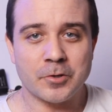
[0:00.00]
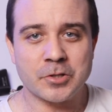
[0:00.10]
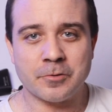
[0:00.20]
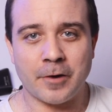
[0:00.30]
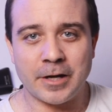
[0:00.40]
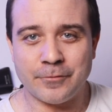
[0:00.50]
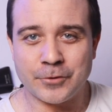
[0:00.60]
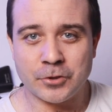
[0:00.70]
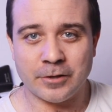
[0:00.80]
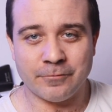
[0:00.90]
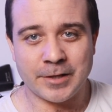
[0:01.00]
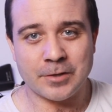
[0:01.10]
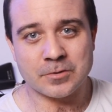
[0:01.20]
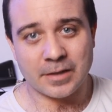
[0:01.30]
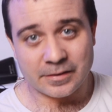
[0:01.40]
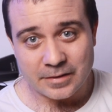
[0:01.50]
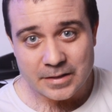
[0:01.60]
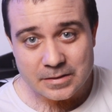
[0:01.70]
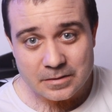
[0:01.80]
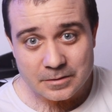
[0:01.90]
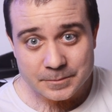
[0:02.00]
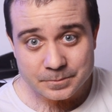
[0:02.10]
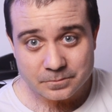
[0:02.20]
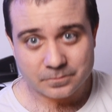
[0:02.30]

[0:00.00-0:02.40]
which is great if you're shooting videos like this.